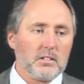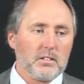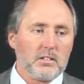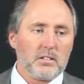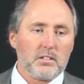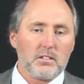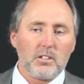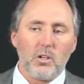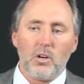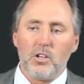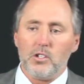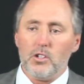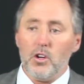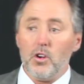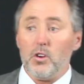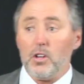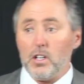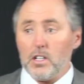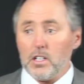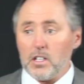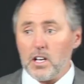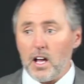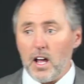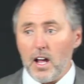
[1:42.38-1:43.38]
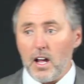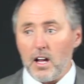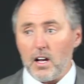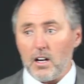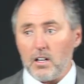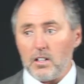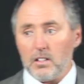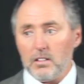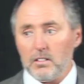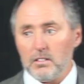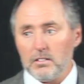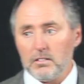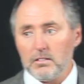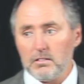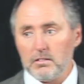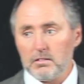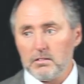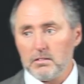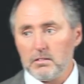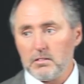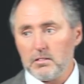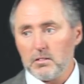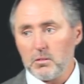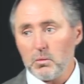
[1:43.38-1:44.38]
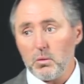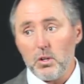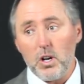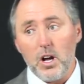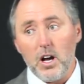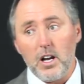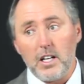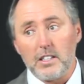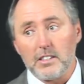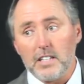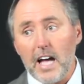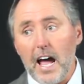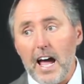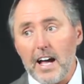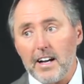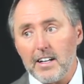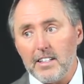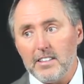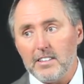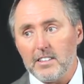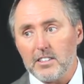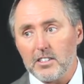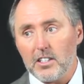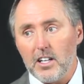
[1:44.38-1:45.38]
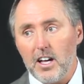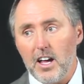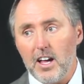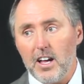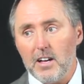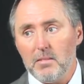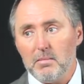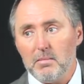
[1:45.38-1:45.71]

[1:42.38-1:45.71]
So as you can tell, we're not exactly the same.